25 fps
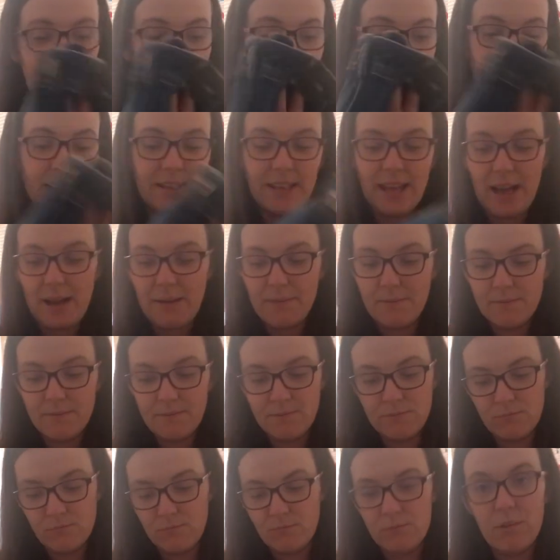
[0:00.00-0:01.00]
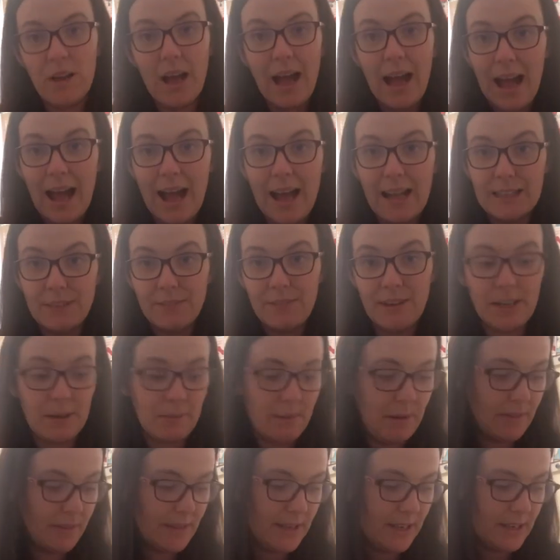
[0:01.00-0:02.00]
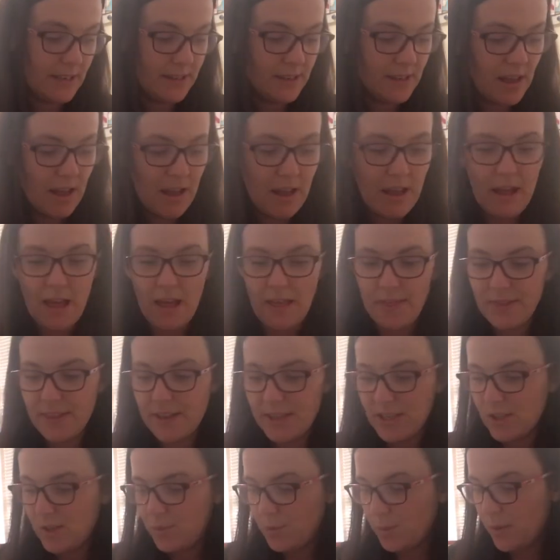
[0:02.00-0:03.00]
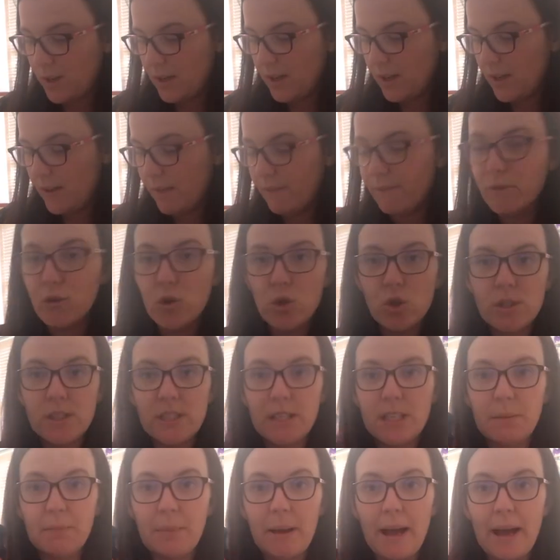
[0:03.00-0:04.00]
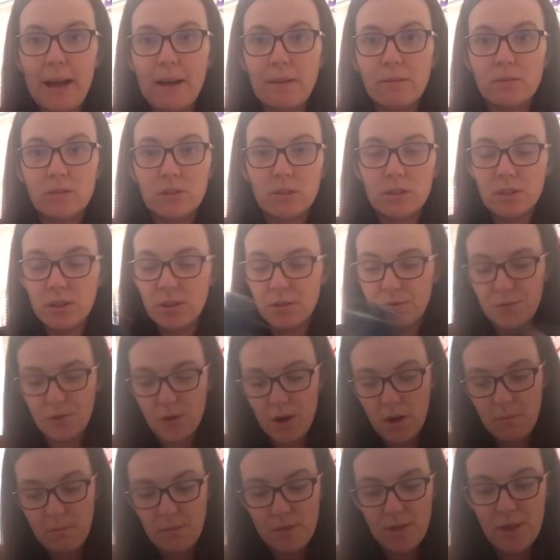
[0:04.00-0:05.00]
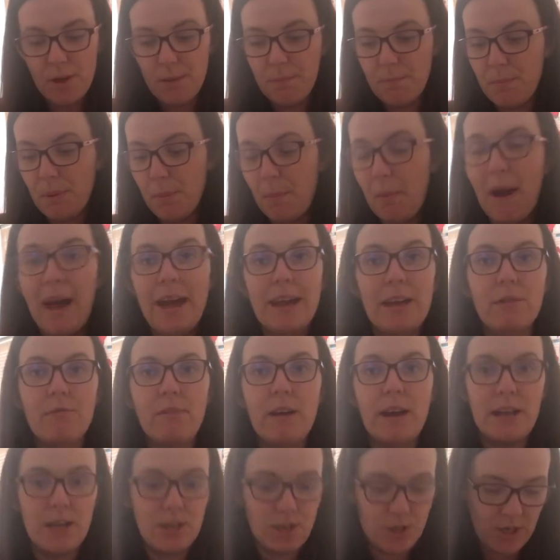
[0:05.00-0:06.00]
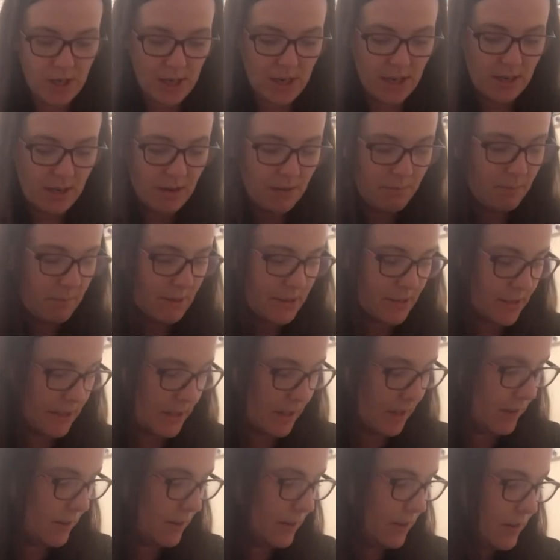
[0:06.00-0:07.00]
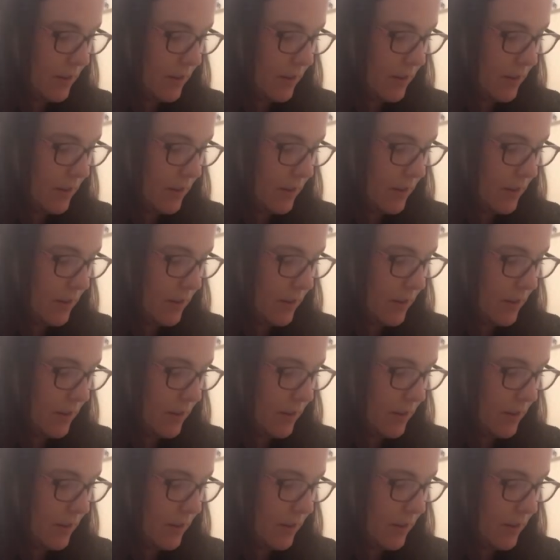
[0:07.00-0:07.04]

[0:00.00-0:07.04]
and yeah, highly recommend these. And these were £14 from the Papaya range in Matalan.